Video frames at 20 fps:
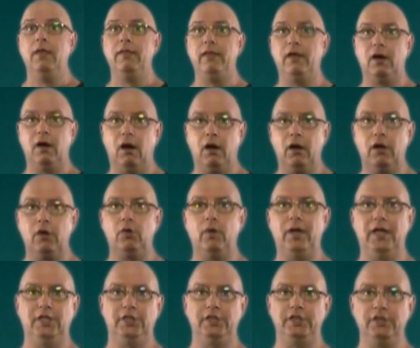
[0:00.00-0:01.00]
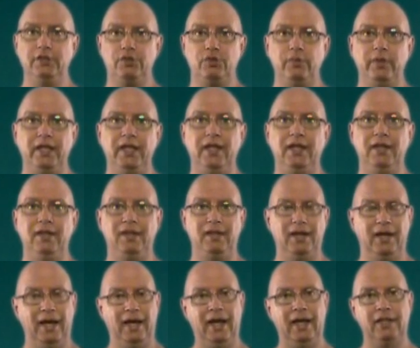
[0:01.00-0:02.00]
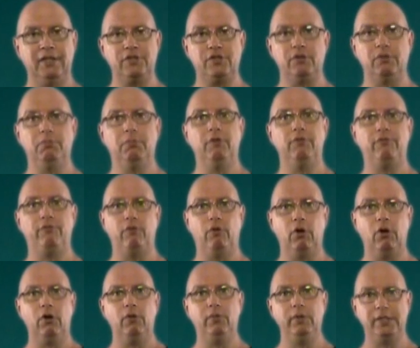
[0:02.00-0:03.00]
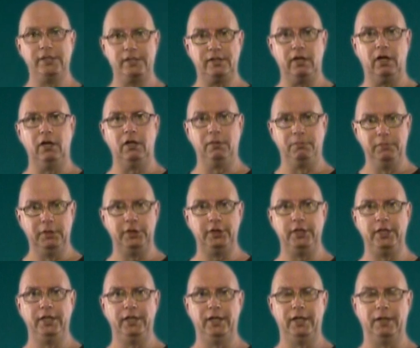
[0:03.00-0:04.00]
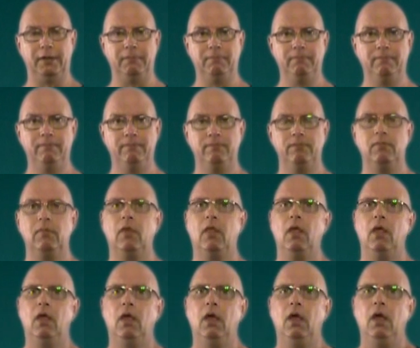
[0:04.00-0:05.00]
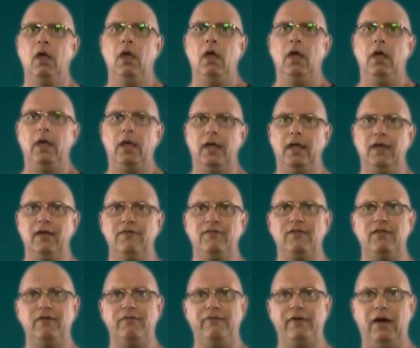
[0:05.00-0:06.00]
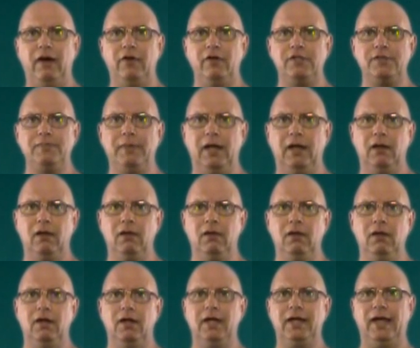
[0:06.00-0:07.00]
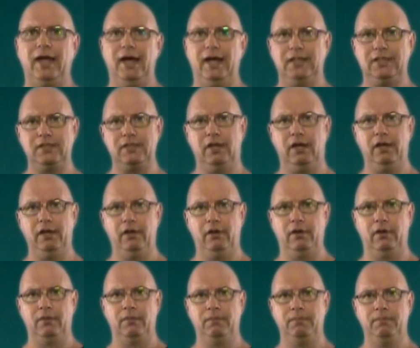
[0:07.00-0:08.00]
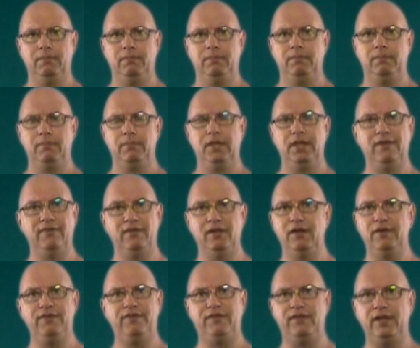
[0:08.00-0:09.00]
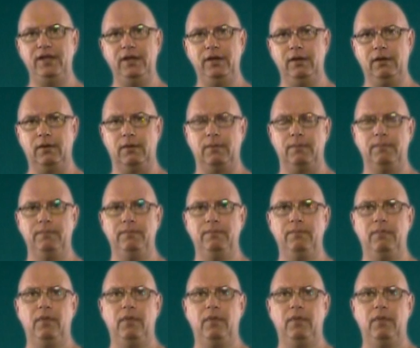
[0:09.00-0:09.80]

There are questions we need to answer before we start machining. Is the ferrous metal a cast iron? Is it a steel?